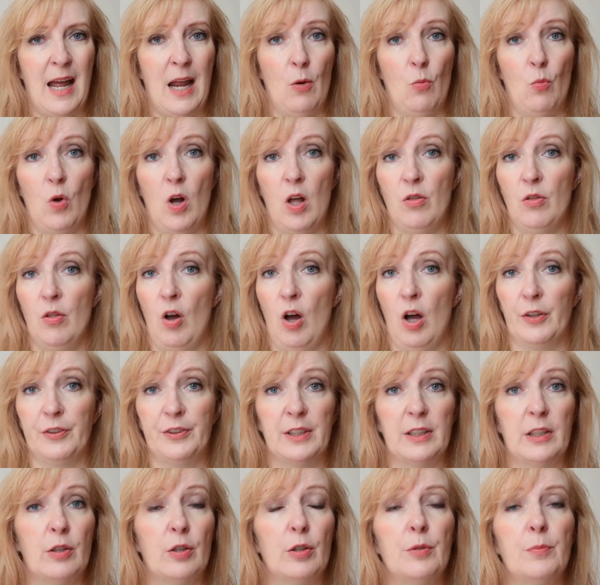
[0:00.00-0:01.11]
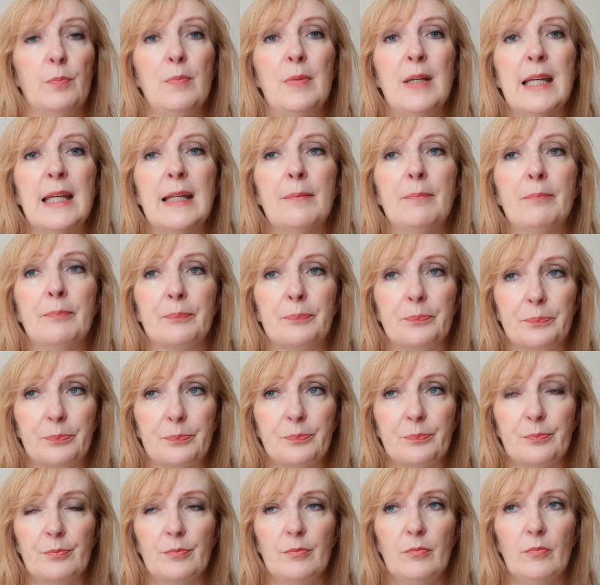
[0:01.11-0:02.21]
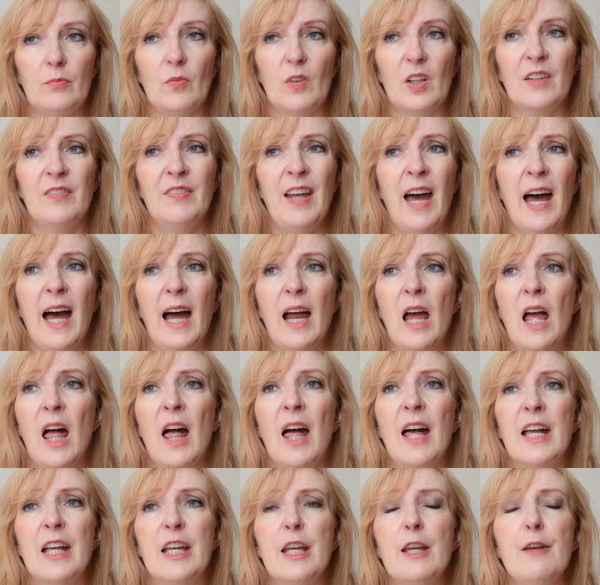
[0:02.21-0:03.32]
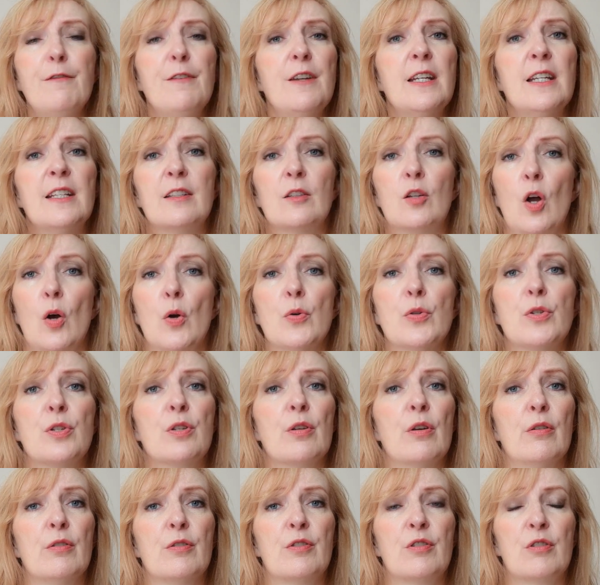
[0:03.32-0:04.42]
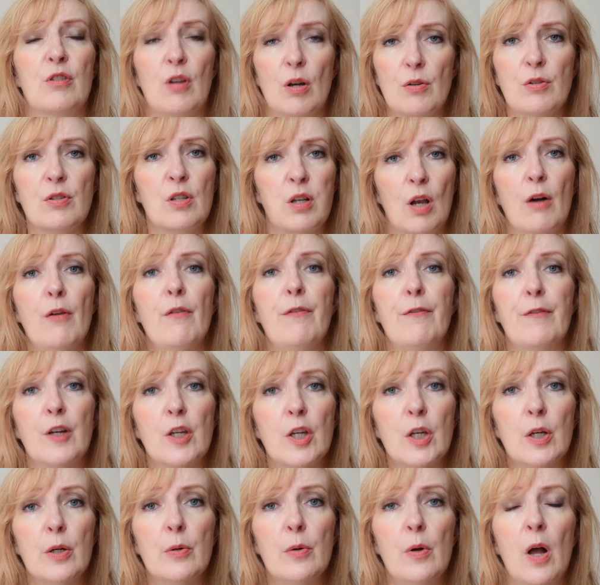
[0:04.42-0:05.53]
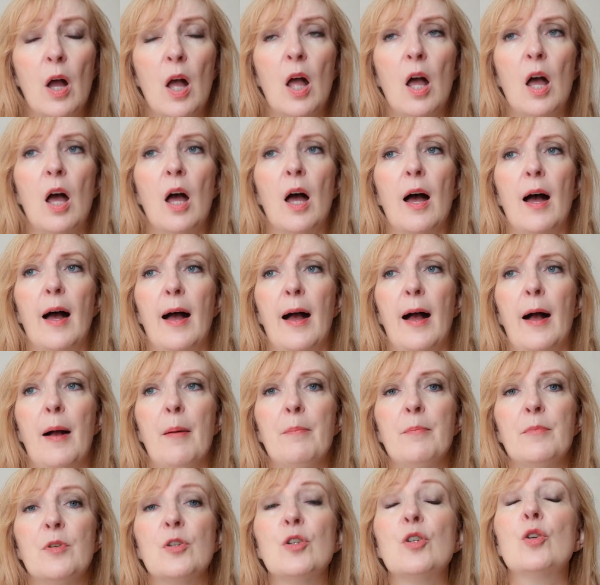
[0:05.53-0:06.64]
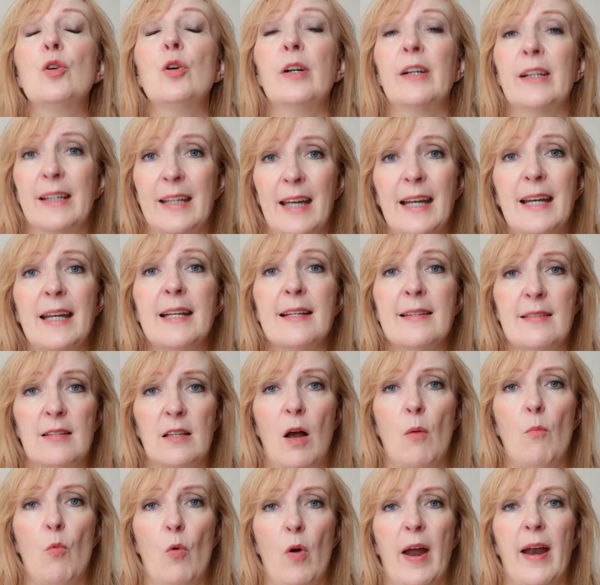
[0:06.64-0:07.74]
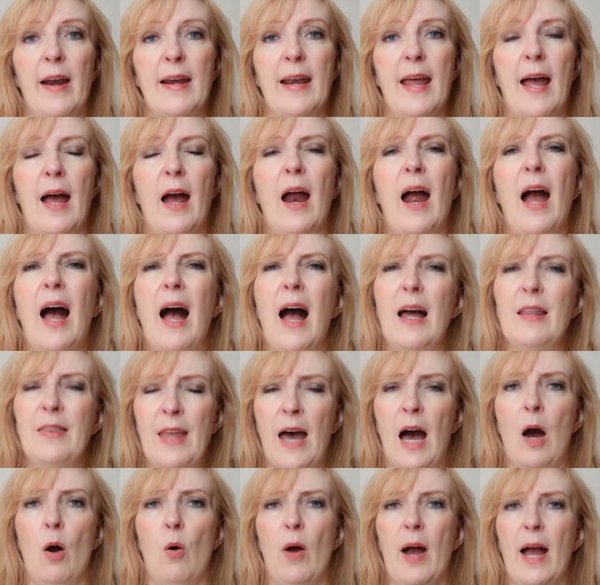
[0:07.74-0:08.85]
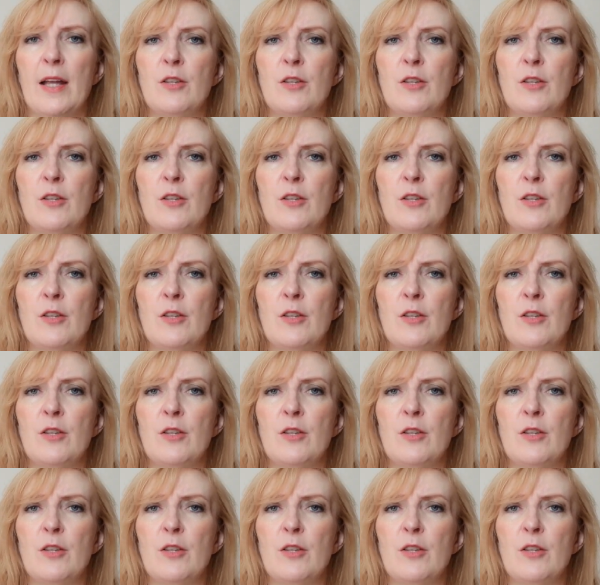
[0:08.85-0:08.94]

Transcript: and whatnot. It could mean that even it goes so slow for you, um, you're getting somewhere now, now.